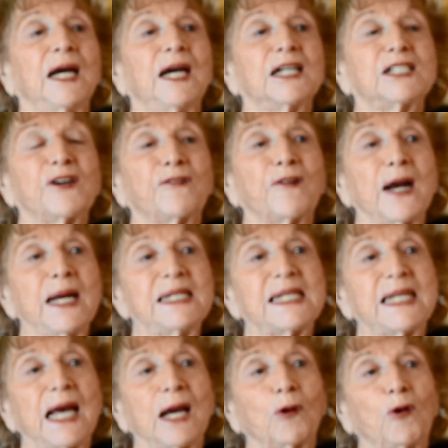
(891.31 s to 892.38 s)
It's a funny
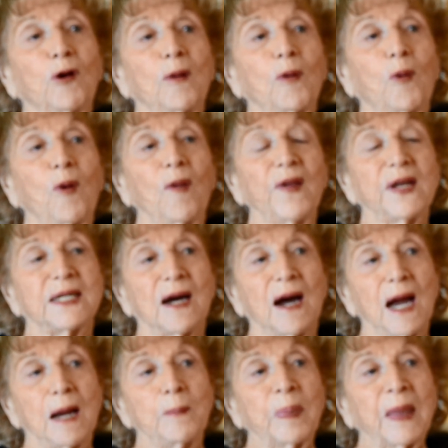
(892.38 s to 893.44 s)
thing all the
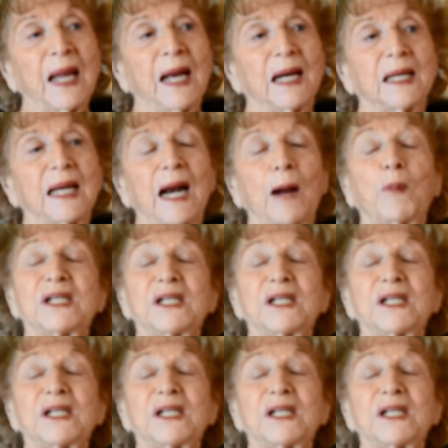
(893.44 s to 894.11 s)
time that I